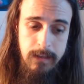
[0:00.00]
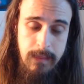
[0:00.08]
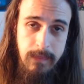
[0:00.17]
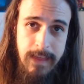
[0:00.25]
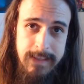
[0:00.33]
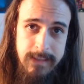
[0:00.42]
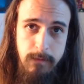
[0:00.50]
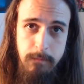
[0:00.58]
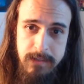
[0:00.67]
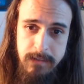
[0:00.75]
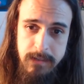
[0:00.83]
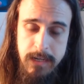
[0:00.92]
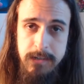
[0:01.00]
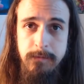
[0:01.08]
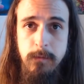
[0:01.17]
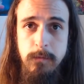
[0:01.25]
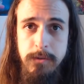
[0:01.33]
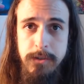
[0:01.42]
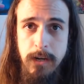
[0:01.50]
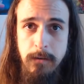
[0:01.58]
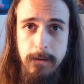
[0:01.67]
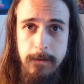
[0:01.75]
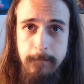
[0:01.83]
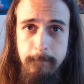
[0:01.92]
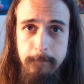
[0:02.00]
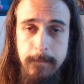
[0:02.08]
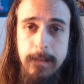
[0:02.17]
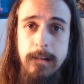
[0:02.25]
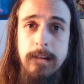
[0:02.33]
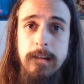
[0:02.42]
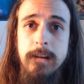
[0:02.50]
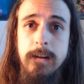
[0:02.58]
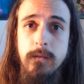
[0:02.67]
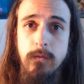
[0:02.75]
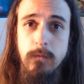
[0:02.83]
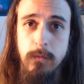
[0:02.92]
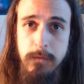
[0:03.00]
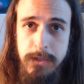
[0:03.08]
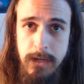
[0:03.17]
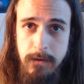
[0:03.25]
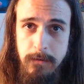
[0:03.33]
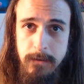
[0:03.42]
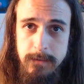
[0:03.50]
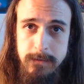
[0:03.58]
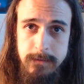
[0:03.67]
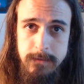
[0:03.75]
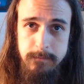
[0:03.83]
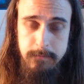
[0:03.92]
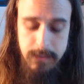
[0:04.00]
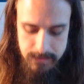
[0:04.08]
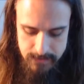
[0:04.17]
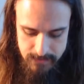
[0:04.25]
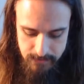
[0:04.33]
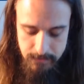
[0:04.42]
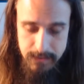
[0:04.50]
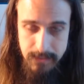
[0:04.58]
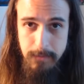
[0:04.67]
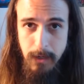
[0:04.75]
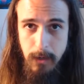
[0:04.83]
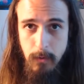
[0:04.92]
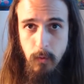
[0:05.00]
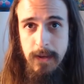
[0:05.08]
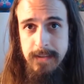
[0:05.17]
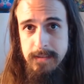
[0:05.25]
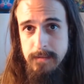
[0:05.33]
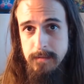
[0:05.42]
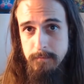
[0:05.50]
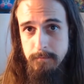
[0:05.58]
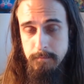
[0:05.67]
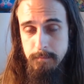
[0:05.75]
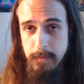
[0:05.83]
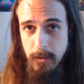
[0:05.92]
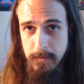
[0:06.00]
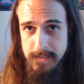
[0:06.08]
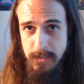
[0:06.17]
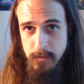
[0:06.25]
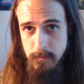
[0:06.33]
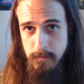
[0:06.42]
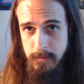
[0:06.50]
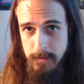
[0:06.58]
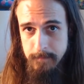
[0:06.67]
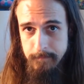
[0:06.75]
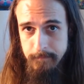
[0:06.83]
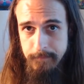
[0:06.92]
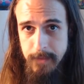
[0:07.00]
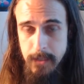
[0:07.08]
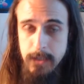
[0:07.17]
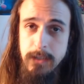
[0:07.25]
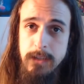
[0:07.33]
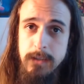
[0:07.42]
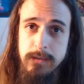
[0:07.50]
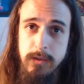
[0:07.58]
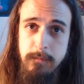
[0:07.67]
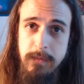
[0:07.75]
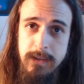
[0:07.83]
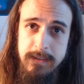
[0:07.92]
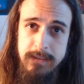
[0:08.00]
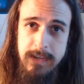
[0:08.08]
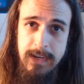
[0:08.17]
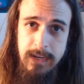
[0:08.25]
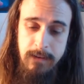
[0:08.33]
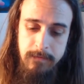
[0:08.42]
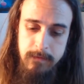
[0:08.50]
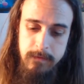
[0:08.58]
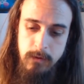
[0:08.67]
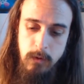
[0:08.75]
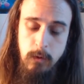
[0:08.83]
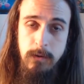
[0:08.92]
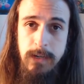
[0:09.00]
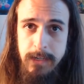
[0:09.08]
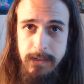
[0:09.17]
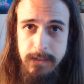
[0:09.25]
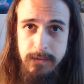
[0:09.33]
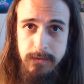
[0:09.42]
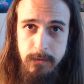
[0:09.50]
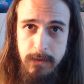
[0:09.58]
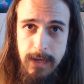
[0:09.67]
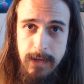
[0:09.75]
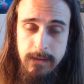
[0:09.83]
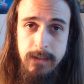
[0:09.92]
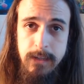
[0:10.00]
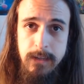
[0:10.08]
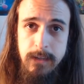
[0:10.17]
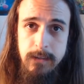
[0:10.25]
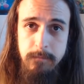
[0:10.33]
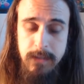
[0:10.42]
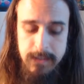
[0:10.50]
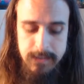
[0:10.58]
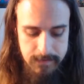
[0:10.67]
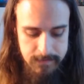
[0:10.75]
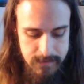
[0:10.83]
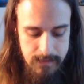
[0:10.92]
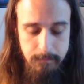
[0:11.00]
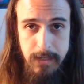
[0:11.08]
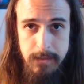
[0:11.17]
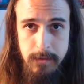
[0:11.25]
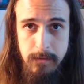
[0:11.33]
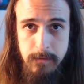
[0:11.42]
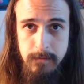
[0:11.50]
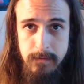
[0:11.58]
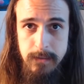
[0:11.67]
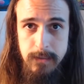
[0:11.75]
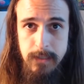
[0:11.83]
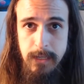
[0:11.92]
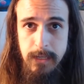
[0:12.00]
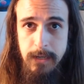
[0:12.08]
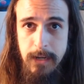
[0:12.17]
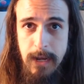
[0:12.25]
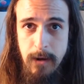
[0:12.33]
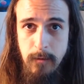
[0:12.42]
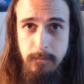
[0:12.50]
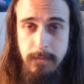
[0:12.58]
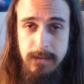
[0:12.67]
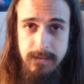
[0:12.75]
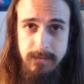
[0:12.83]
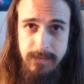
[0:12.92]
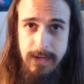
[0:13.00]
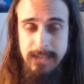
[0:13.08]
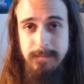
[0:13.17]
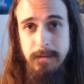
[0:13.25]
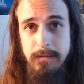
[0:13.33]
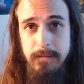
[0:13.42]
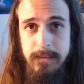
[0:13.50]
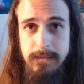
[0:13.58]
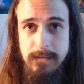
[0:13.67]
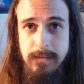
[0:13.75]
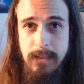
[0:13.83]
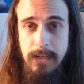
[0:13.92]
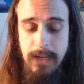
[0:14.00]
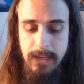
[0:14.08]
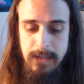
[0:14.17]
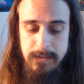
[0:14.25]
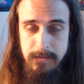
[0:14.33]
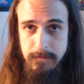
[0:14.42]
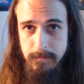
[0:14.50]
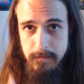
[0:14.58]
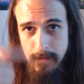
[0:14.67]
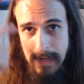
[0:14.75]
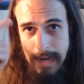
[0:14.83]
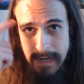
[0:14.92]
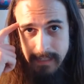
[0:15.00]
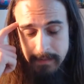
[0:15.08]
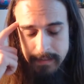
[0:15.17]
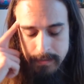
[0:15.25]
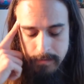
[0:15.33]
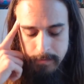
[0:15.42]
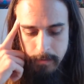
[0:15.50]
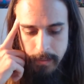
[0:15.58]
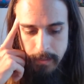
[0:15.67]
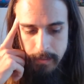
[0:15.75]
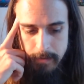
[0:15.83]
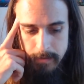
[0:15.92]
That's a representation of the root chakra. Root chakra, because it's everything below the waist, below the sexual organ. So because I've correlated it to that, because I've stubbed my toe, and now because of that experience, I get to ask myself, okay,